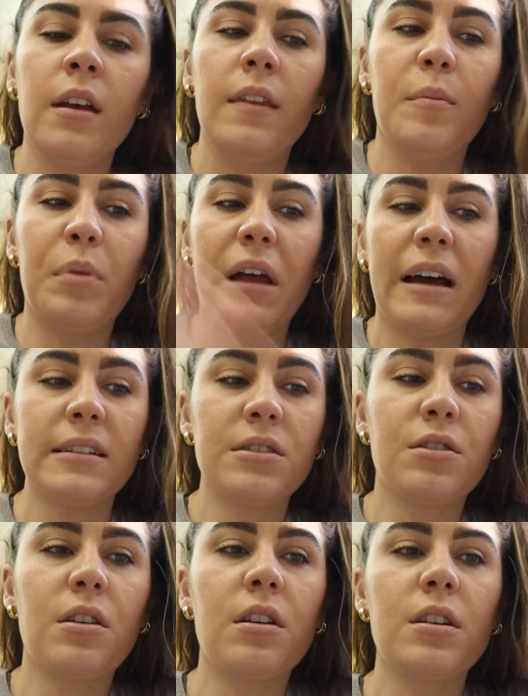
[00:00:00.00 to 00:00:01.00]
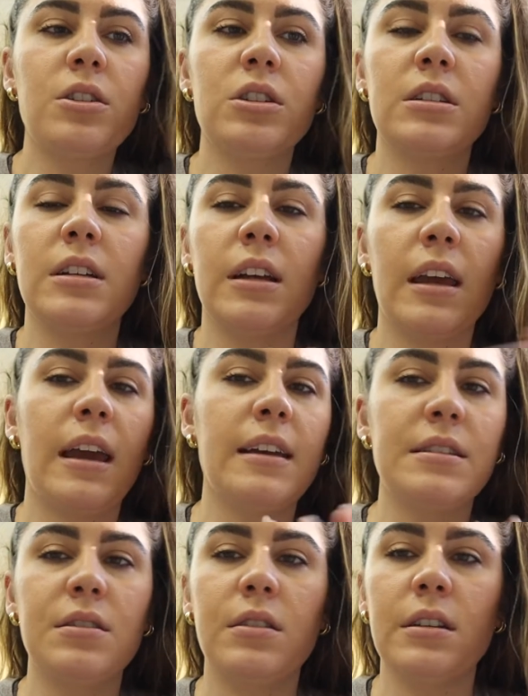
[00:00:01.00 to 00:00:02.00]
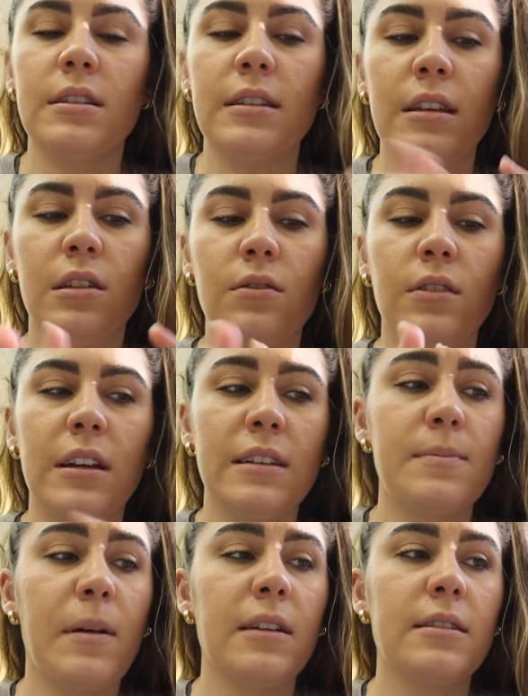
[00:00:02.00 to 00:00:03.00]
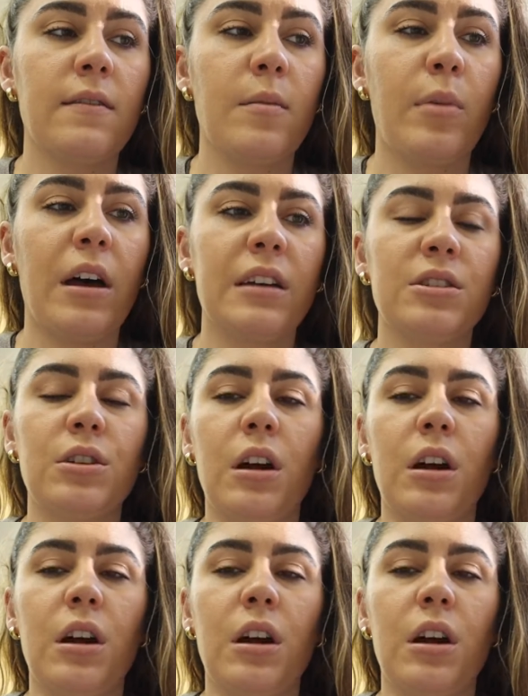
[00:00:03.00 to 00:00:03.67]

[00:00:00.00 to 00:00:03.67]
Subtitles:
the plaster on, just in case you can see through any spots of the plaster.